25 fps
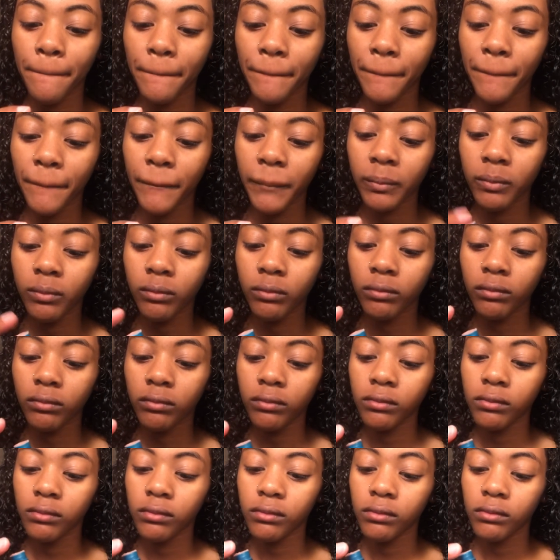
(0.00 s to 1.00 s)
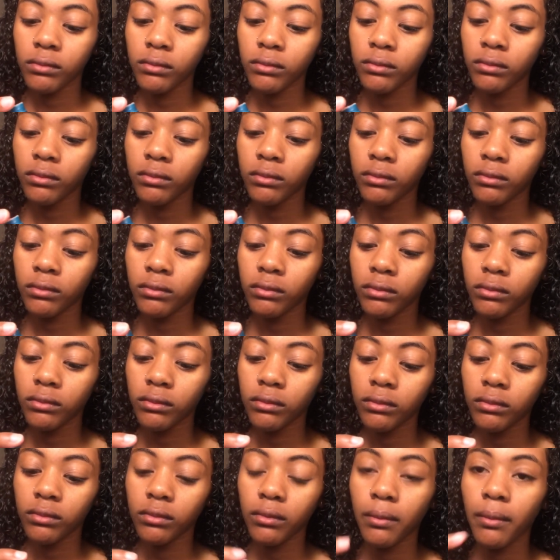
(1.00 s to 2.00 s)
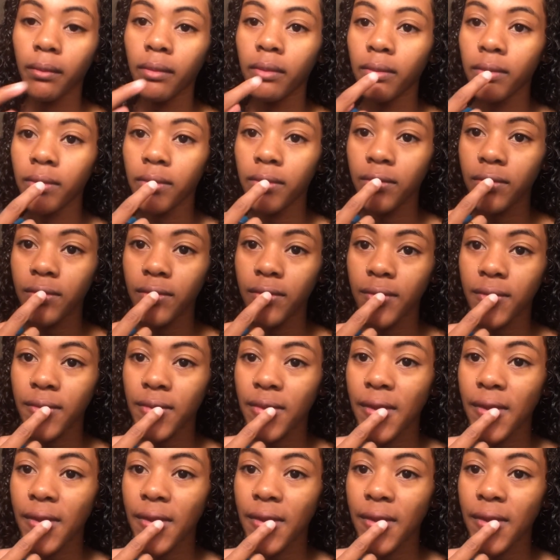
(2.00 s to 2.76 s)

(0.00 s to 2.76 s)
(no one is talking)